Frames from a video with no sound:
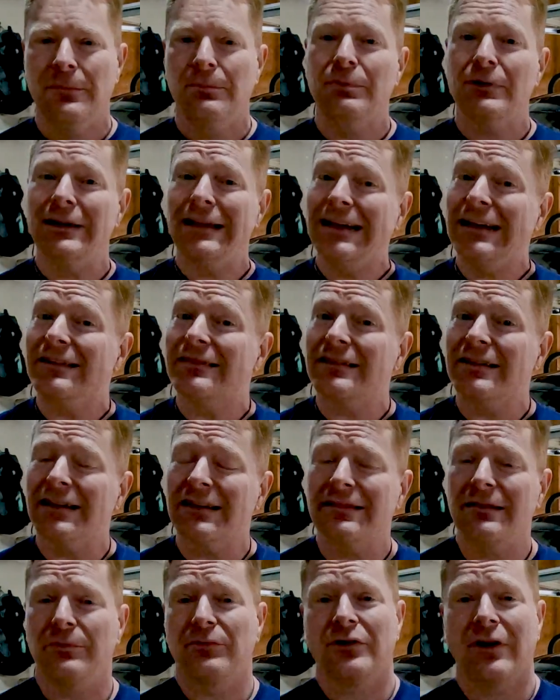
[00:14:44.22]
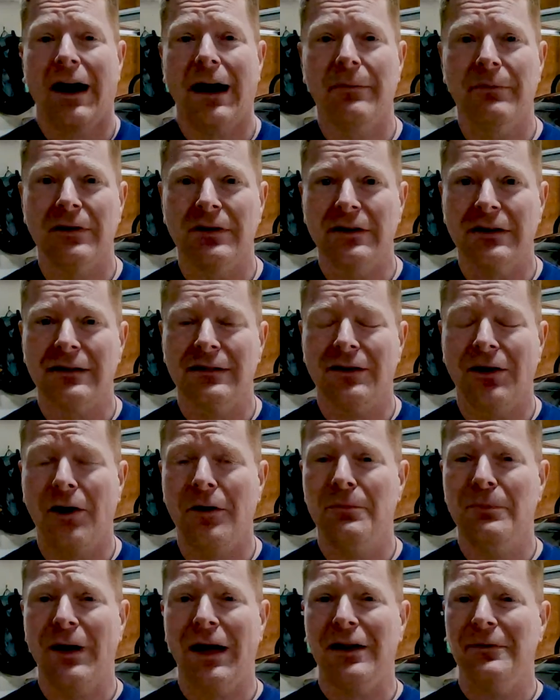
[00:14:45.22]
please click subscribe and the little
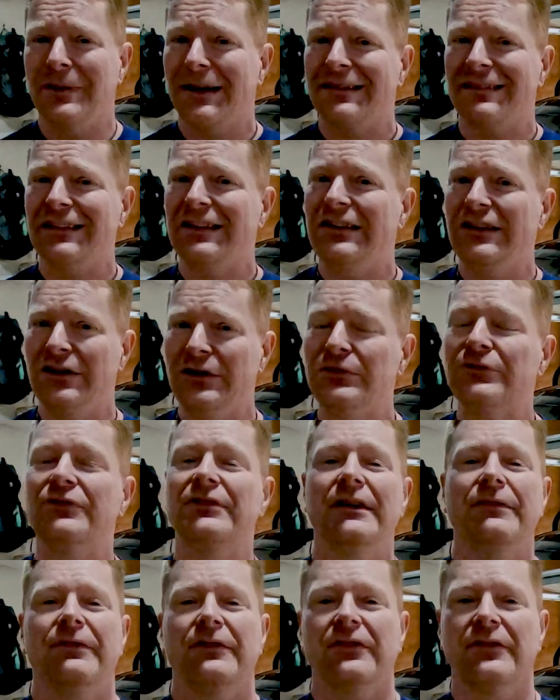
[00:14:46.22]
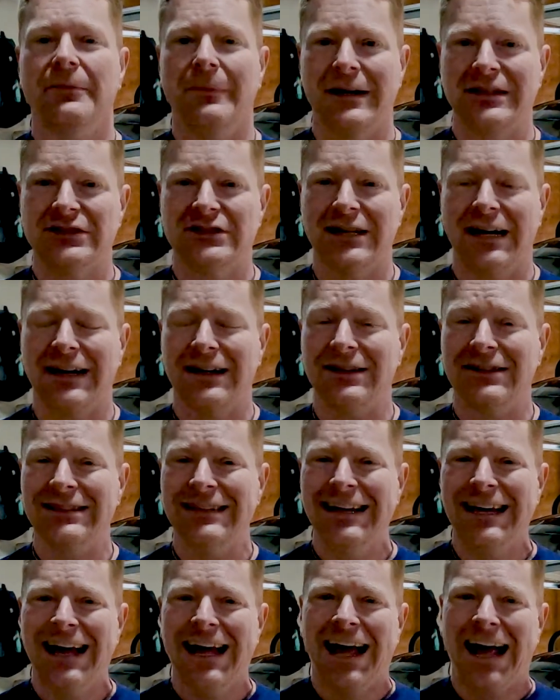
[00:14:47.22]
alarm bell. It makes a huge difference to my
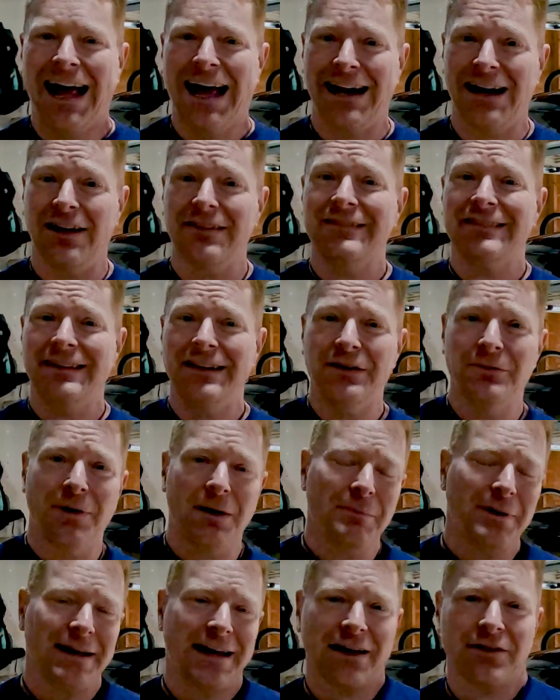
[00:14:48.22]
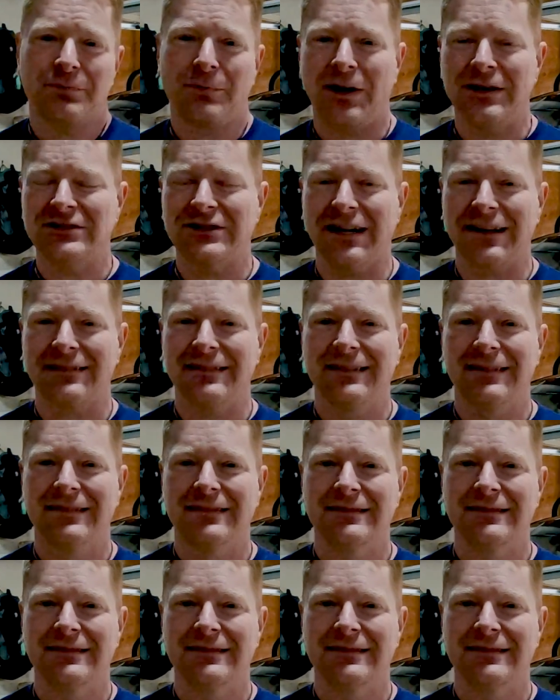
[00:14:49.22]
channel, and I'll see you on my next project.